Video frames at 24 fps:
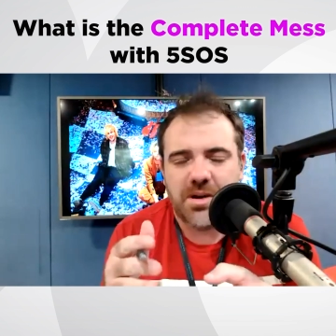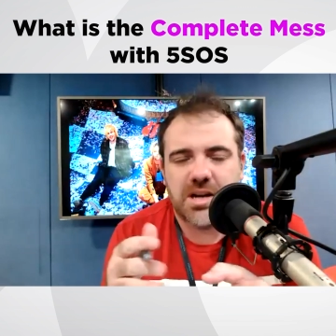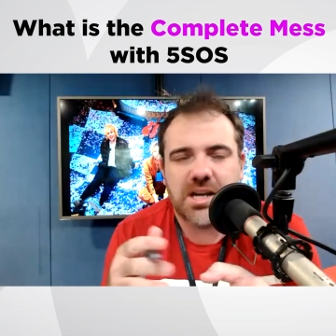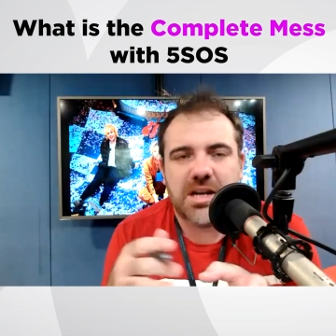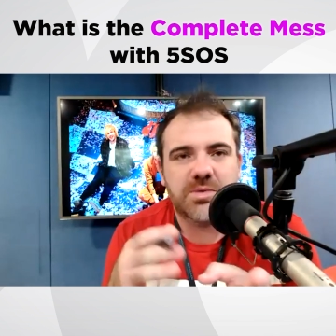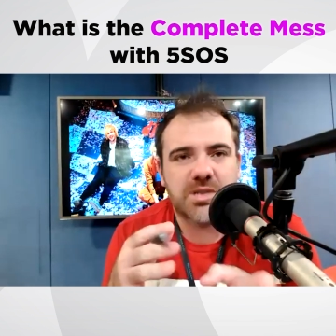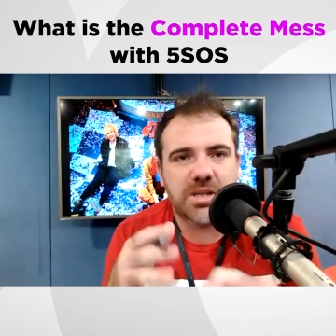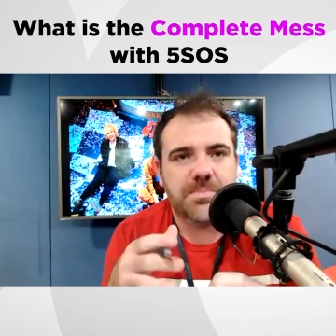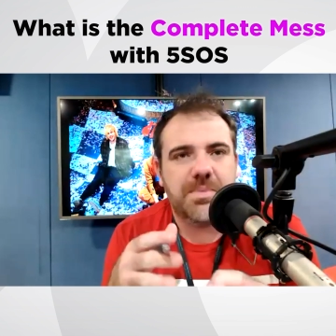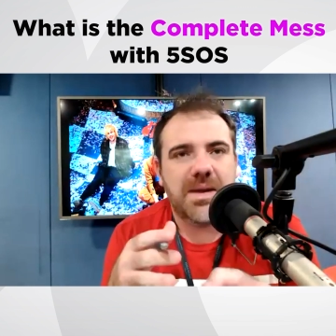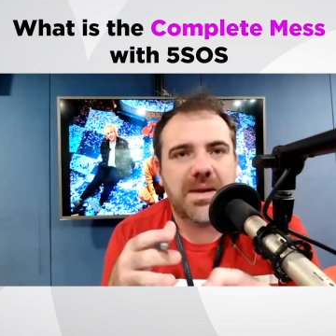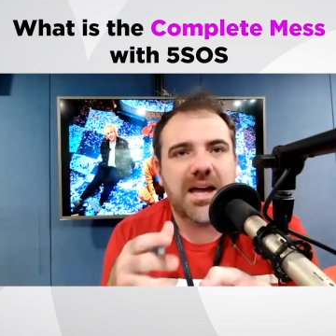it was
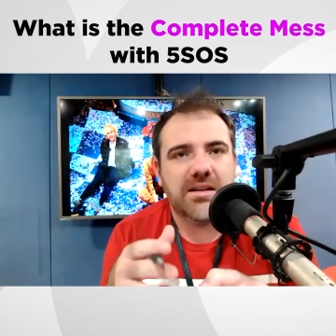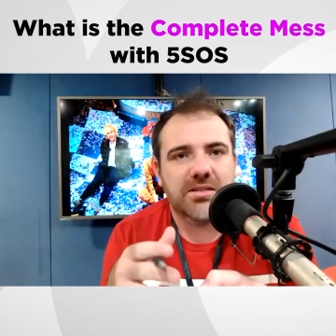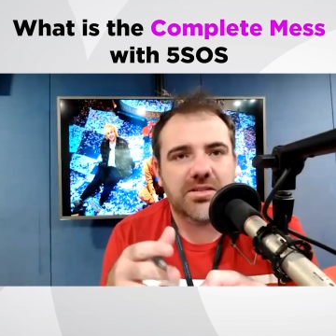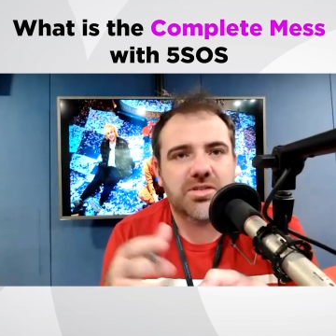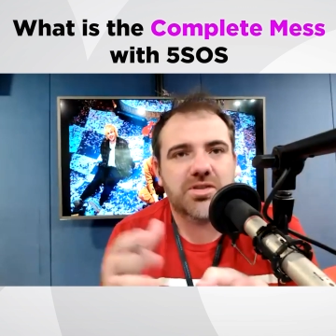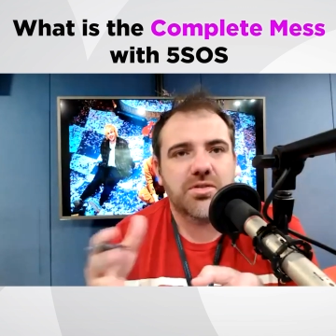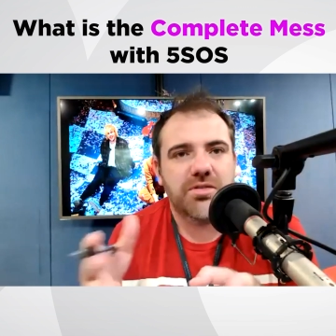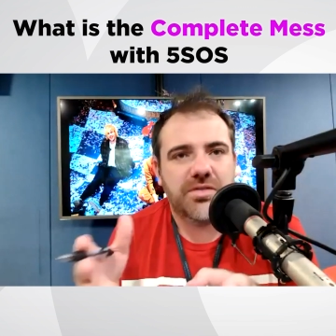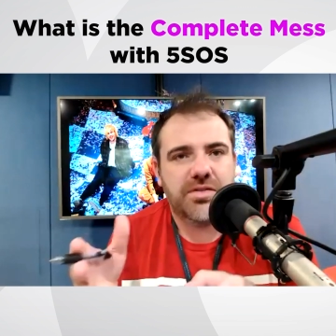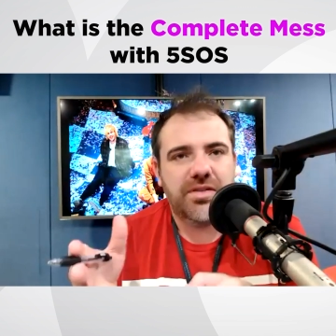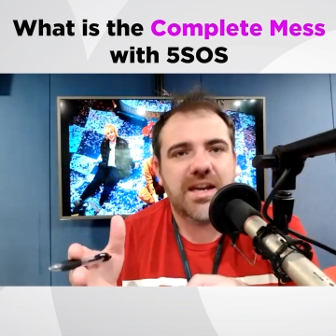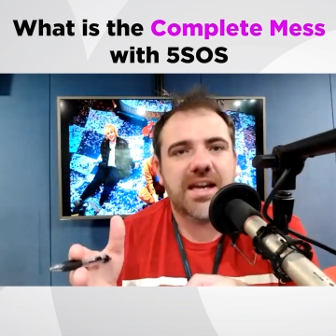about
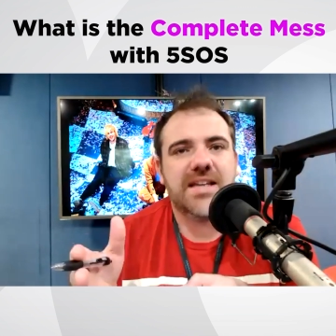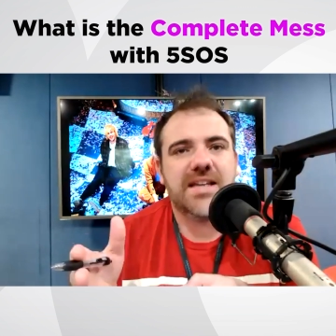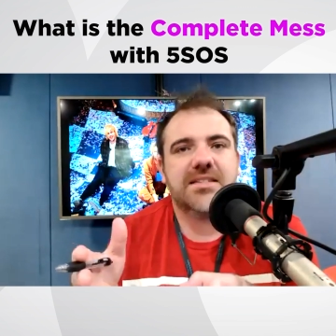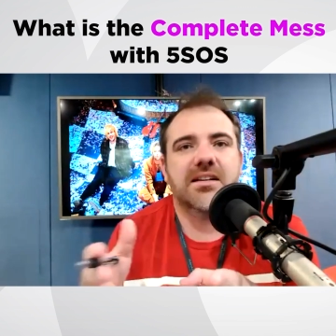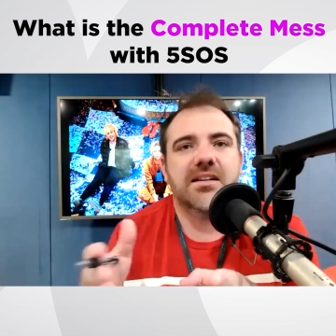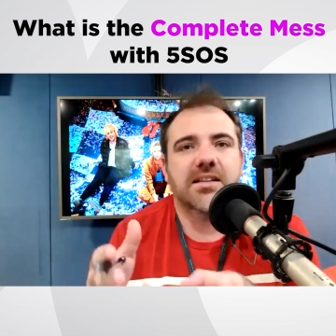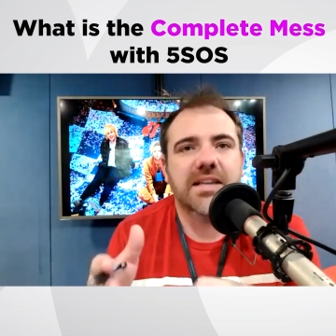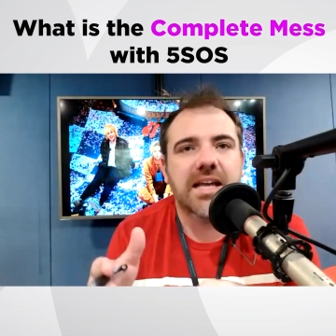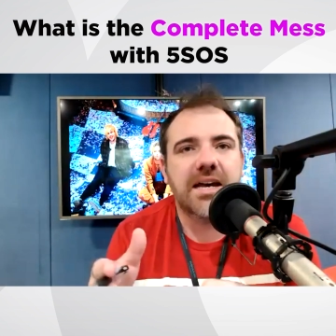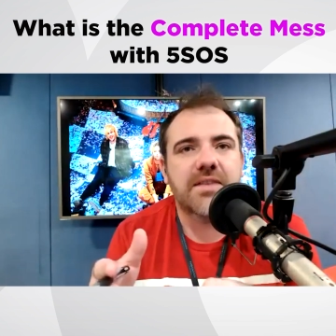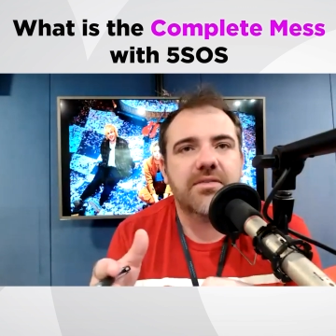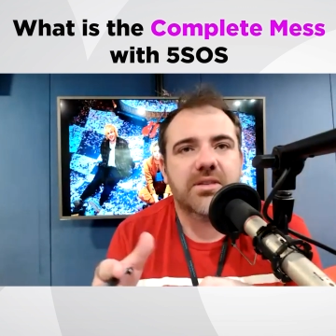
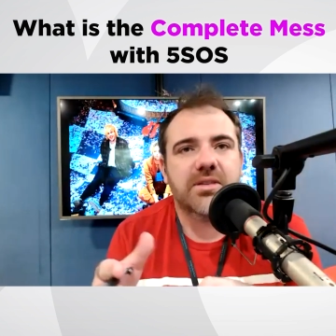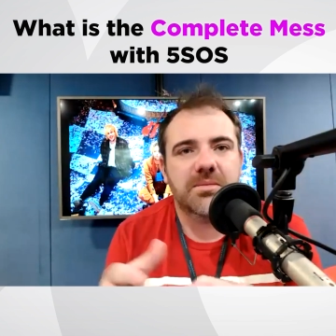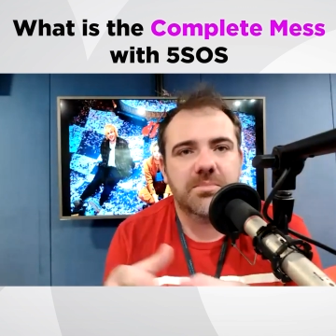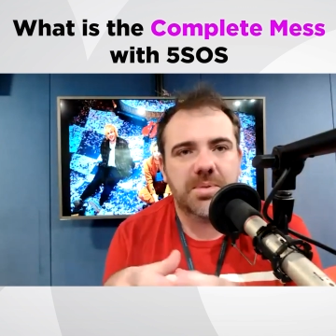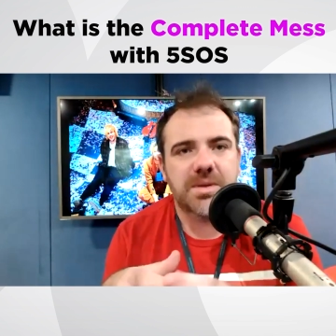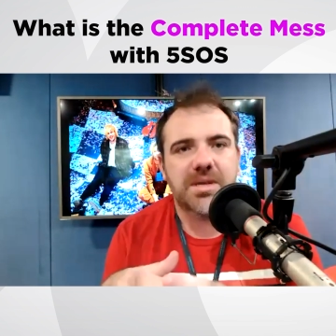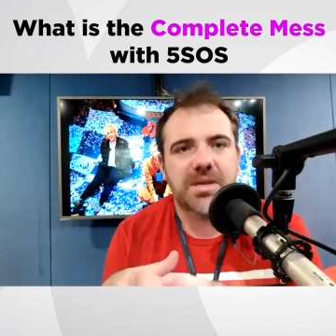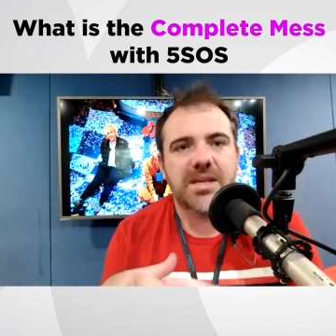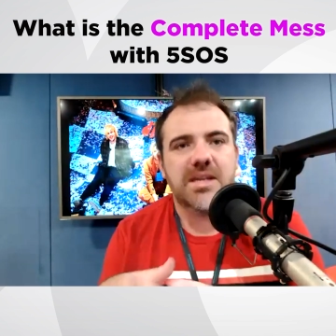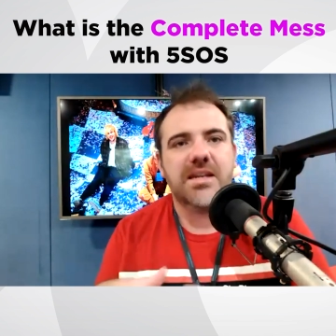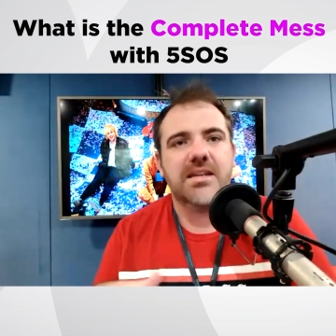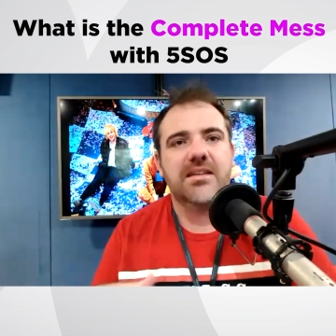2011 and
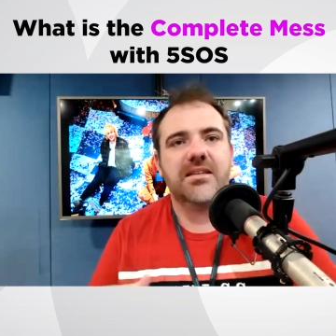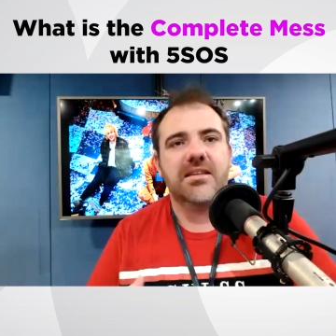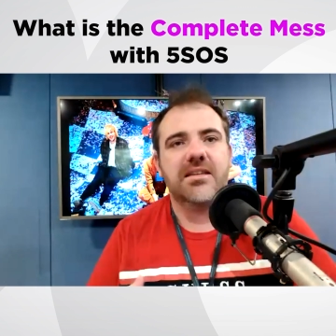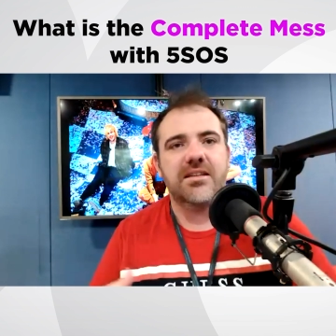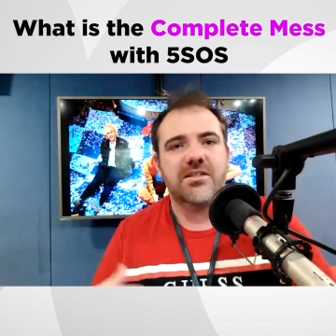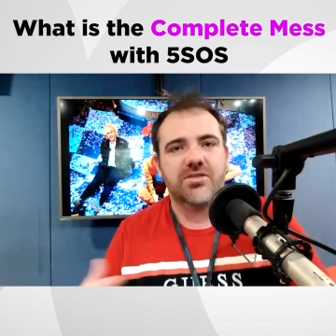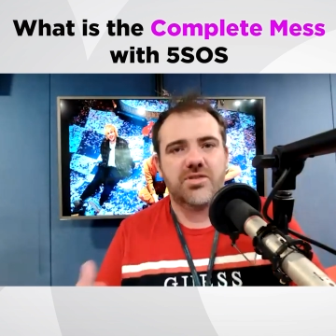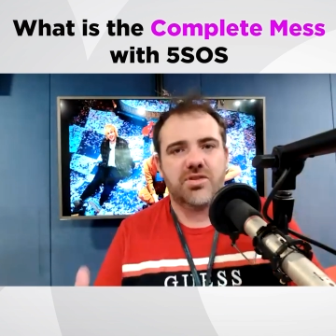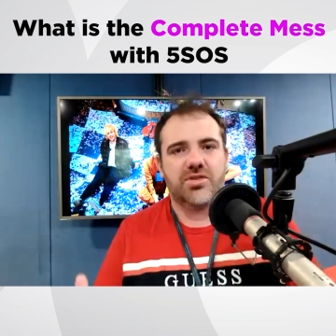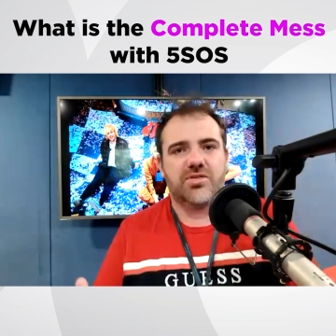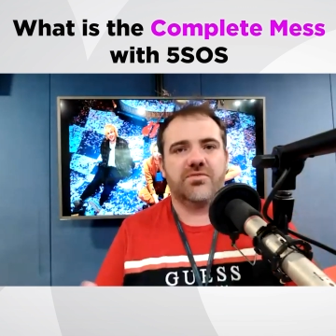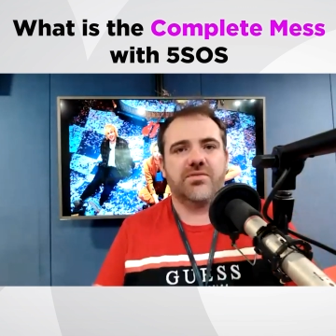being in the
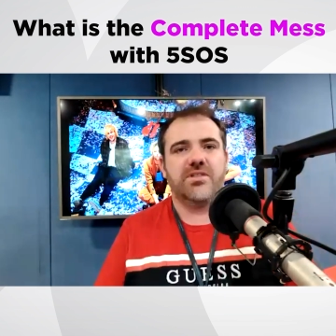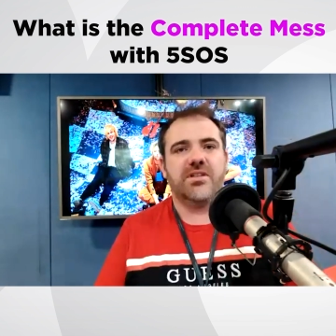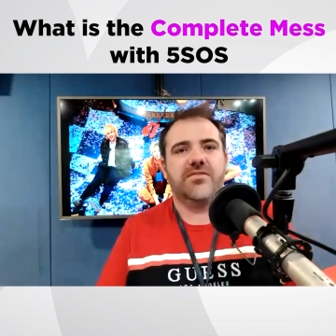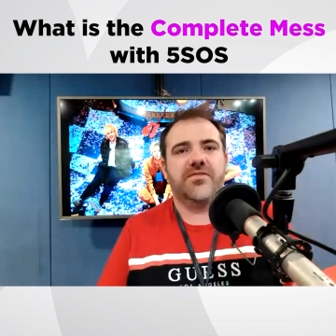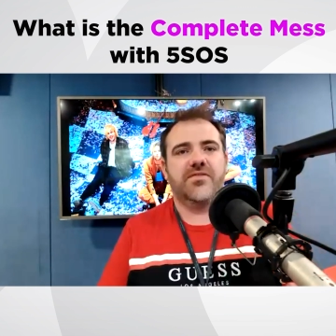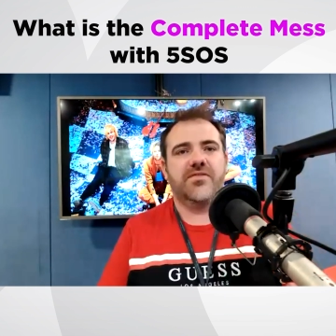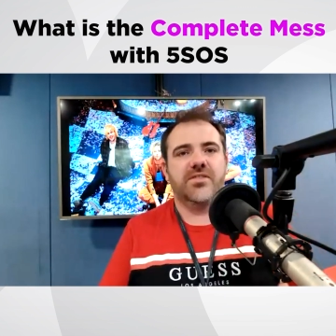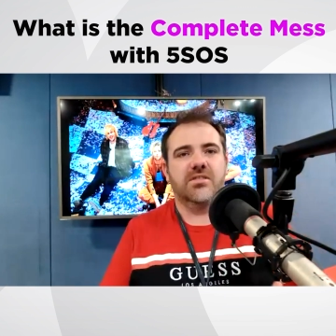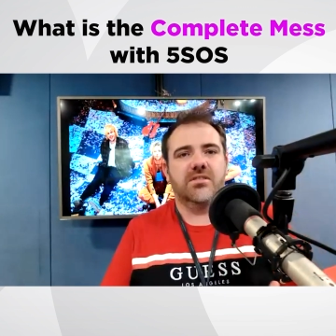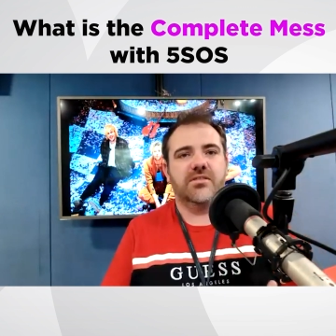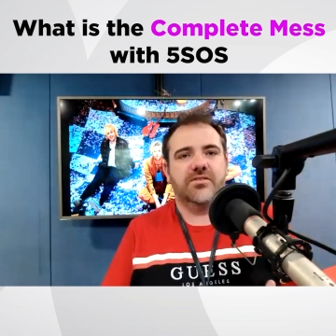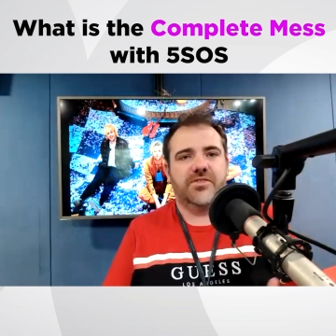industry
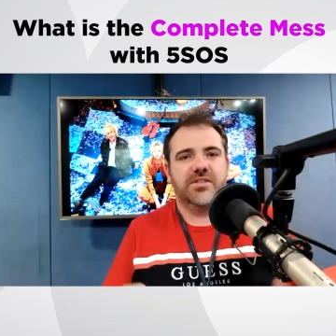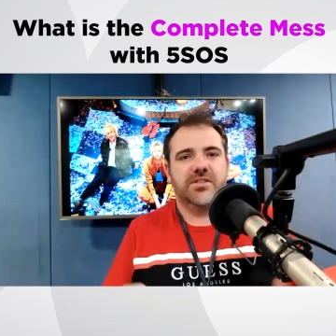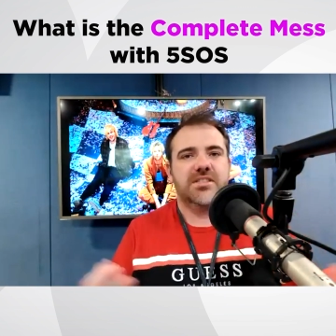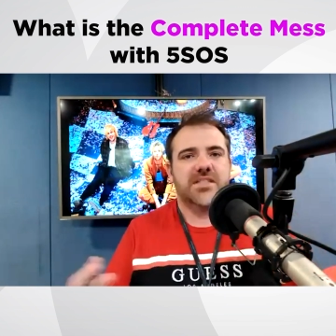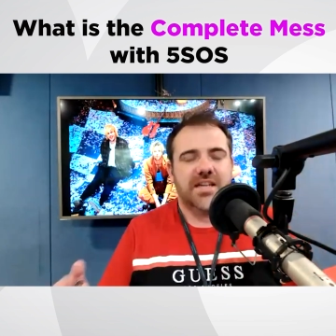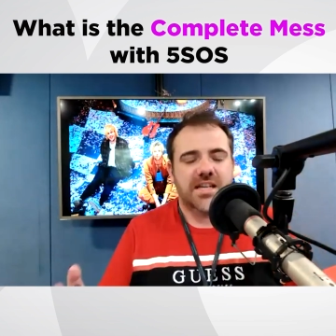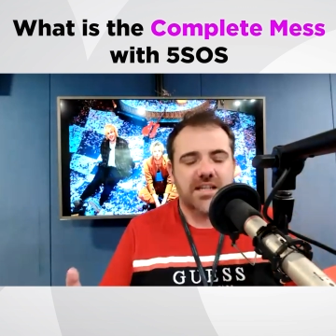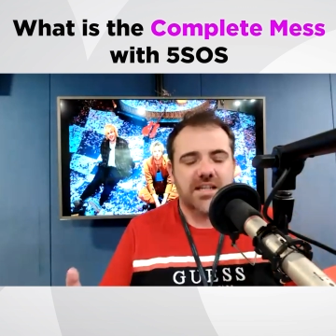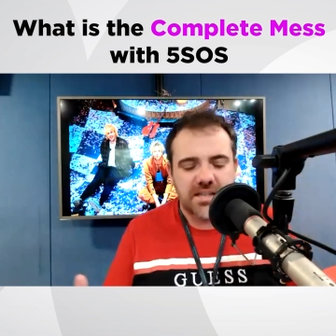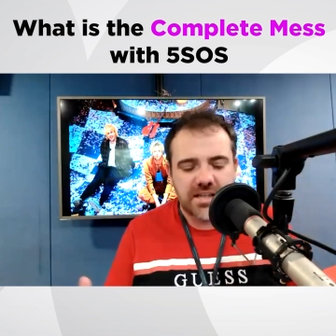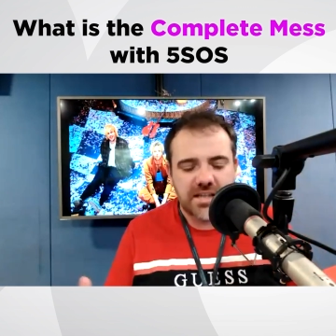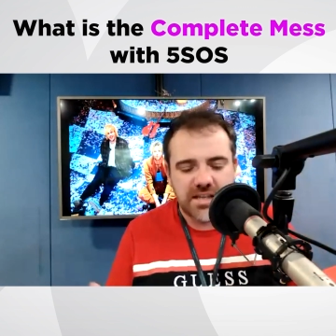for
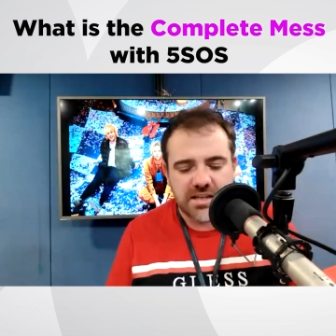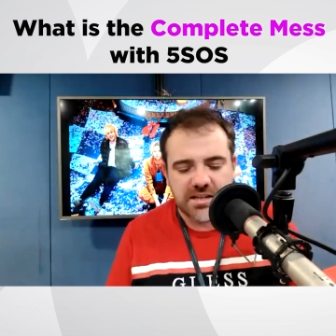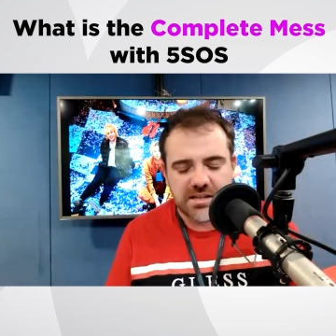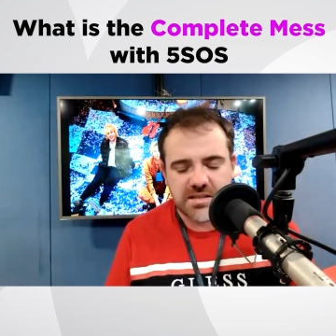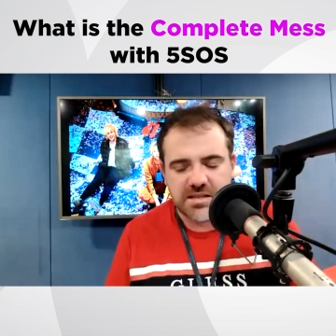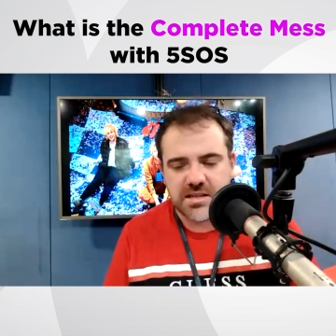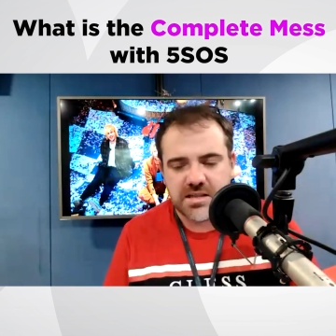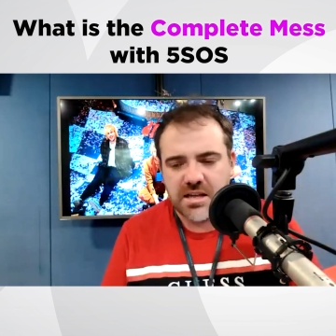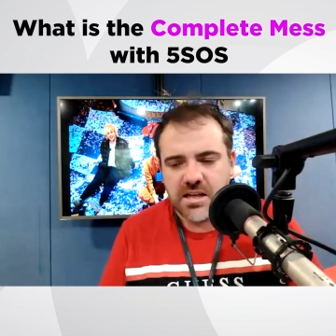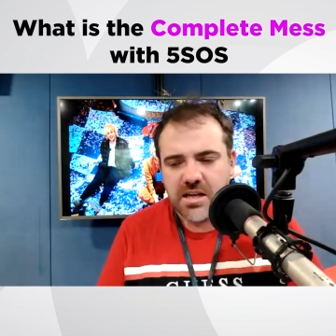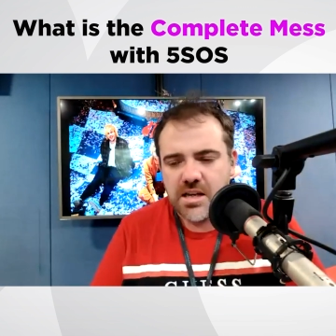10 years.